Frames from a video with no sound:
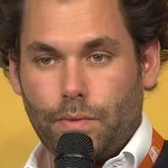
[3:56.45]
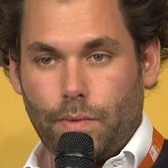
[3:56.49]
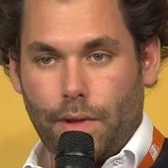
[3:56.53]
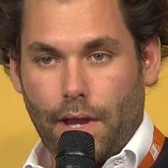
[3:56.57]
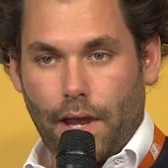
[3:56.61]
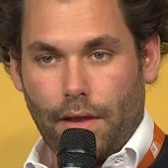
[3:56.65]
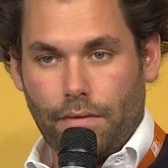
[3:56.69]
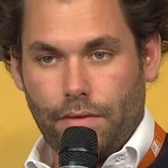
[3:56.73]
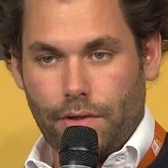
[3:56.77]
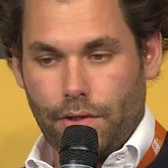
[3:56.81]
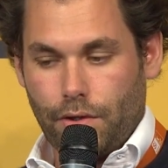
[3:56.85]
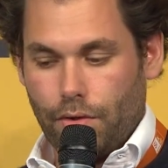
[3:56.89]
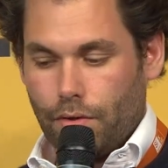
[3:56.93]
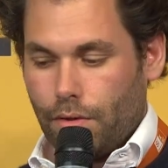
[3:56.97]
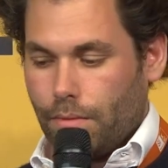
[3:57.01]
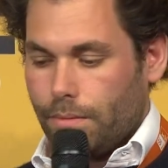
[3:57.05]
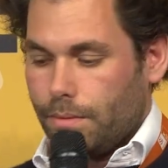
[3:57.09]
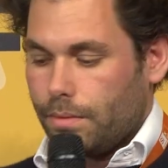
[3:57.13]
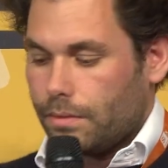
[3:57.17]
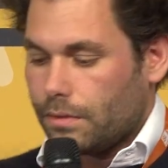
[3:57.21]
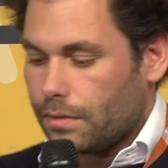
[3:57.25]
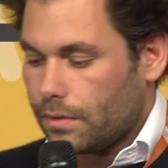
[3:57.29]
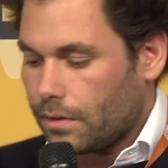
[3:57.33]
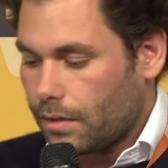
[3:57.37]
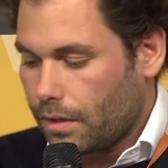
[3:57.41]
we have in Europe.
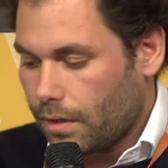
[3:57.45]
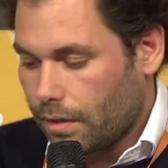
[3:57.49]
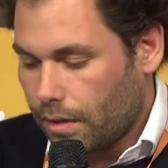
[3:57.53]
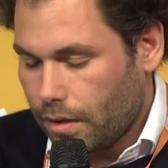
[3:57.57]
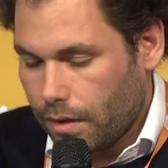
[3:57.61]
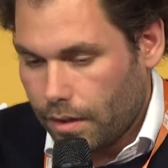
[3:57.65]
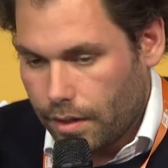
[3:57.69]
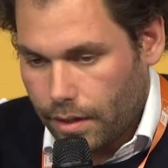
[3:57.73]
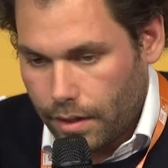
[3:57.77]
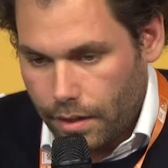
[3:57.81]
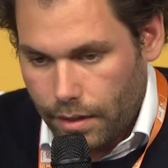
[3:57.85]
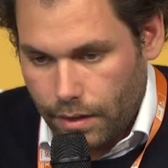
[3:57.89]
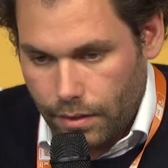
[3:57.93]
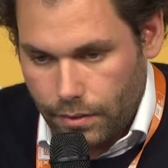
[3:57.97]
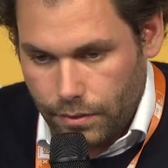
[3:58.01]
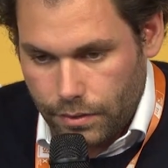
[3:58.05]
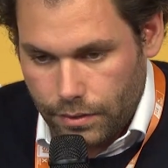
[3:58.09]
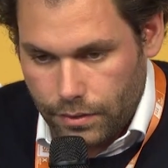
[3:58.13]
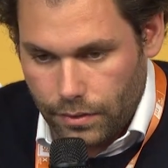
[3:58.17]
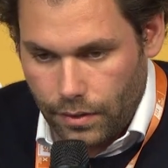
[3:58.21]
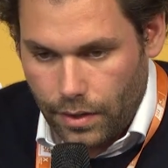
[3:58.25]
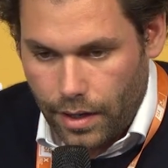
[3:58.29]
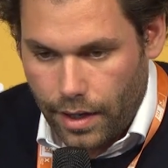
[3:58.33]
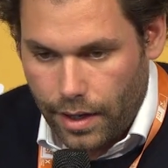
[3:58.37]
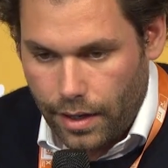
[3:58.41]
I think I
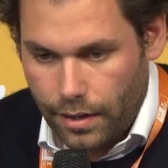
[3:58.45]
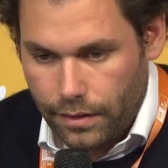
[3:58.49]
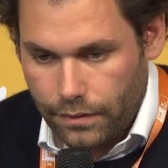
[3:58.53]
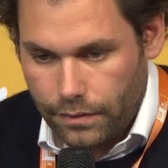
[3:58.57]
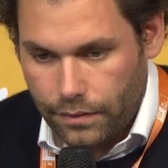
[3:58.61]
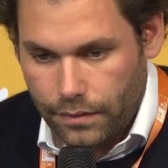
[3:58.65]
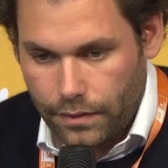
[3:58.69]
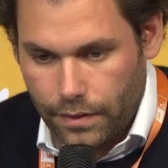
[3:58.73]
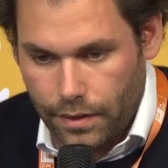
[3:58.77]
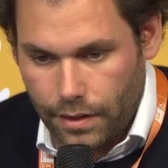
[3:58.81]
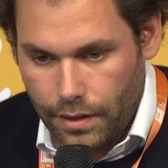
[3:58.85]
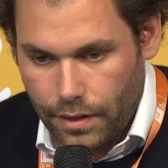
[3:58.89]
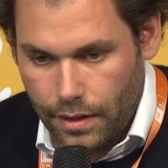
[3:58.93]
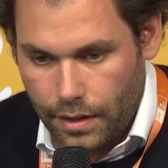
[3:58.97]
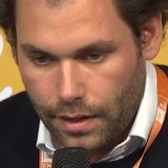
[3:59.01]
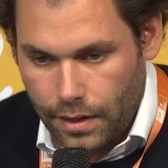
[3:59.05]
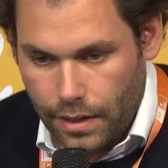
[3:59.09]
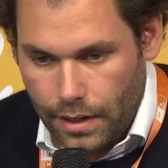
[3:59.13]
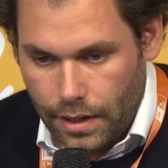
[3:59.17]
also have a